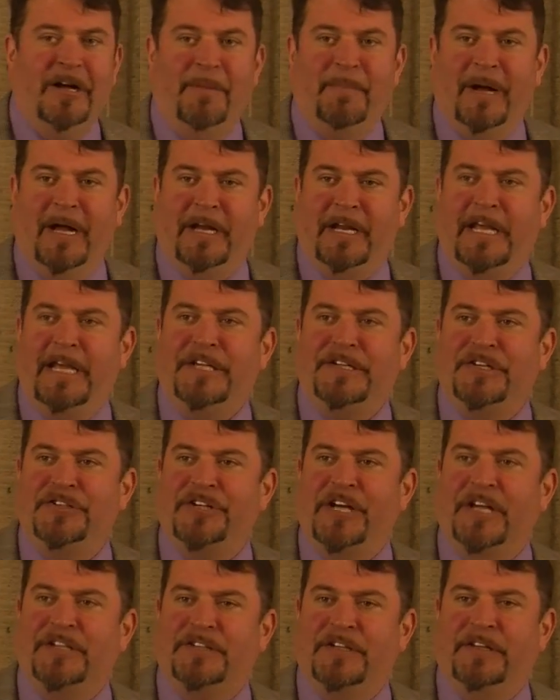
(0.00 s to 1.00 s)
But he
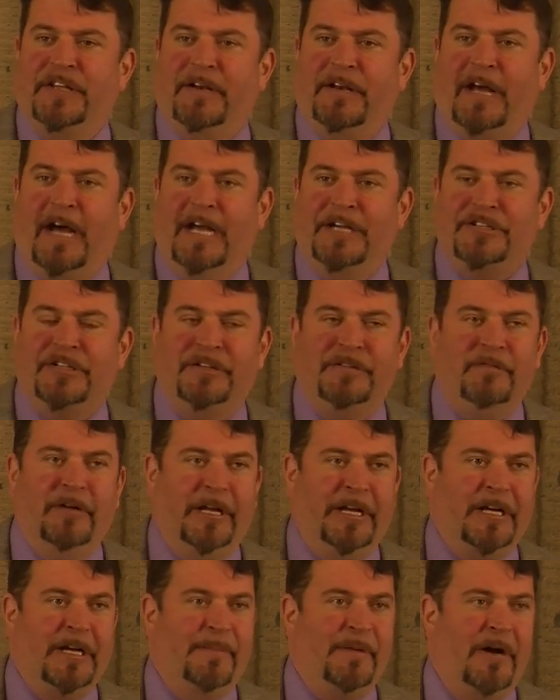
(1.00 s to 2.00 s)
suggested that I should
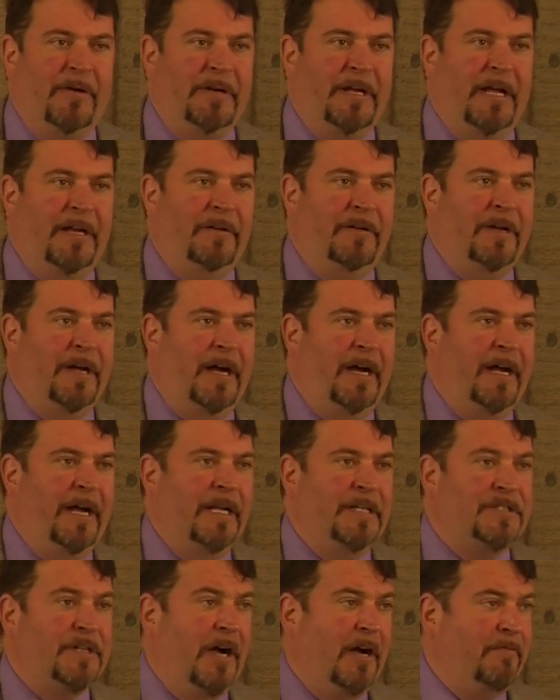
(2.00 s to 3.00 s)
really come out
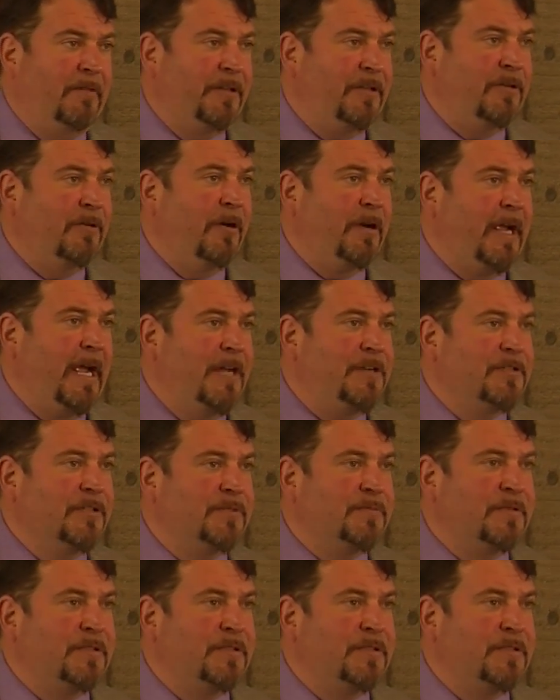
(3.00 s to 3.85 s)
and talk with the York Angels,